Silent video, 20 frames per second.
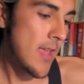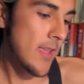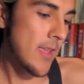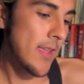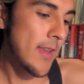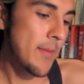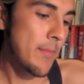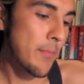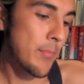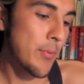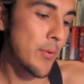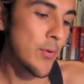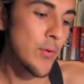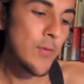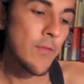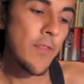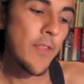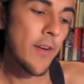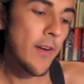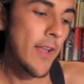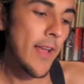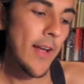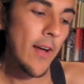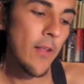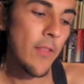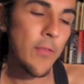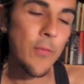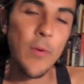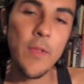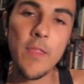can improve their
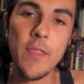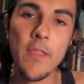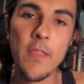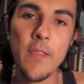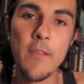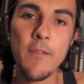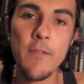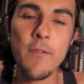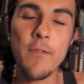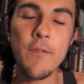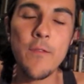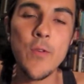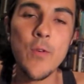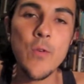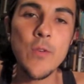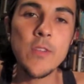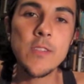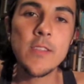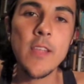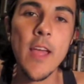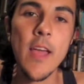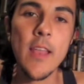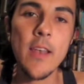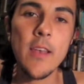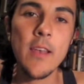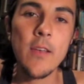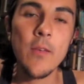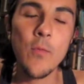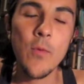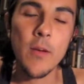health with foods that
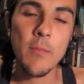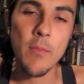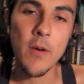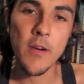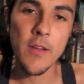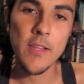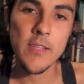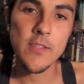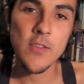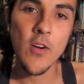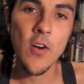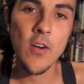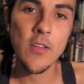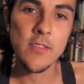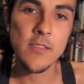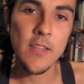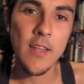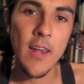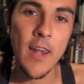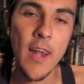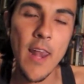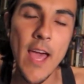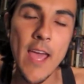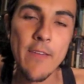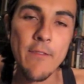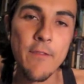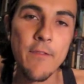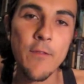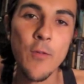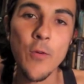what Marcus calls
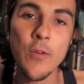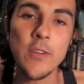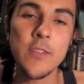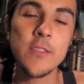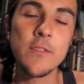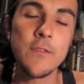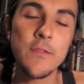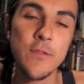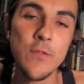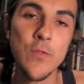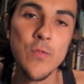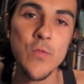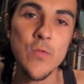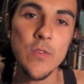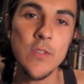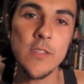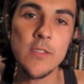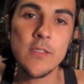life force foods.